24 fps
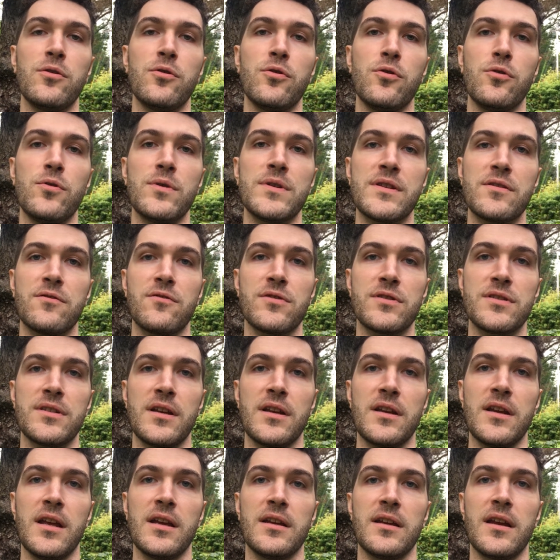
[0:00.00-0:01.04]
who is
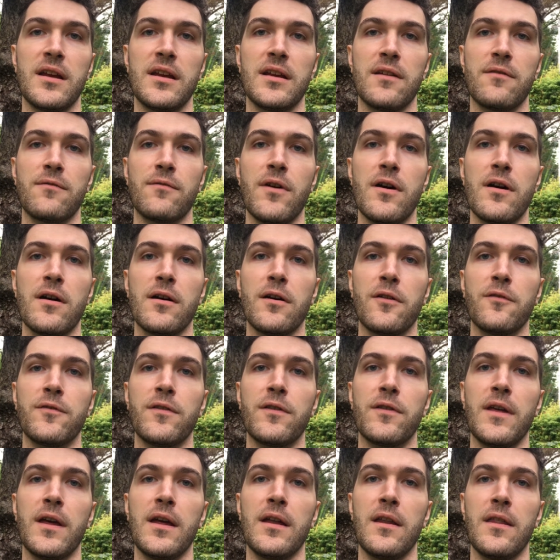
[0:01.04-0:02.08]
interested in getting
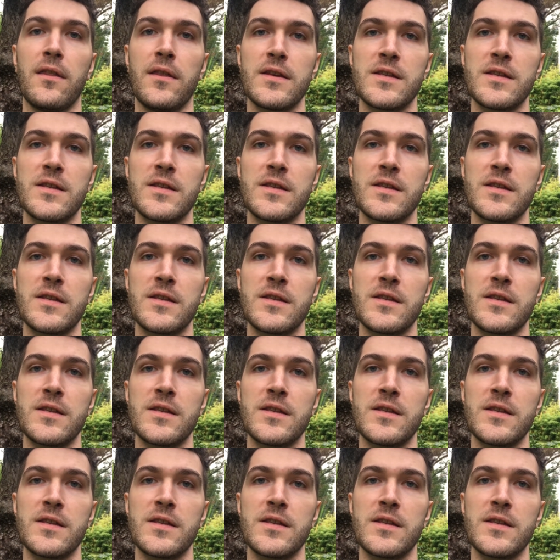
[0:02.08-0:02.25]
involved, then